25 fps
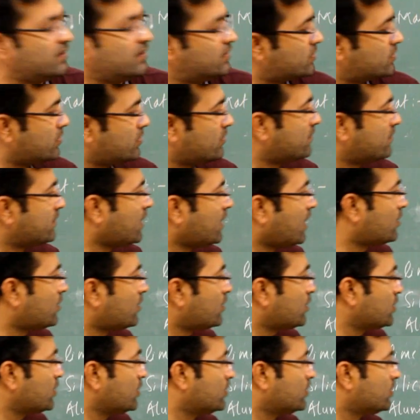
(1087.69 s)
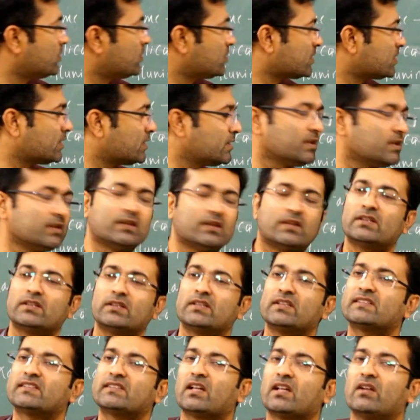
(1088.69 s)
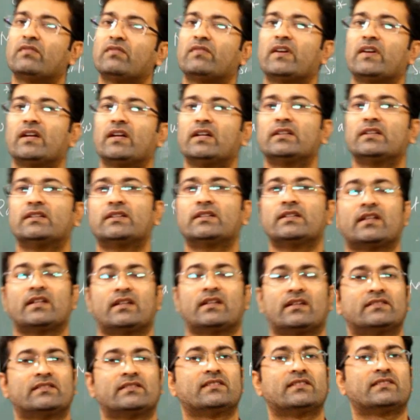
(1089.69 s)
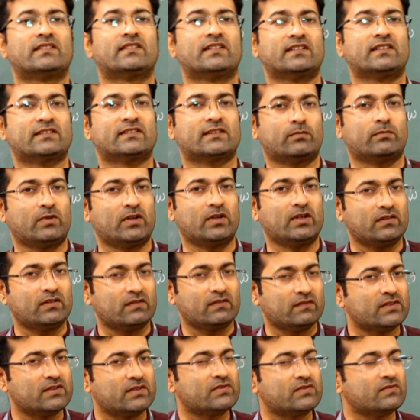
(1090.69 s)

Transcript: So, we have to use the sulfate resisting cement, which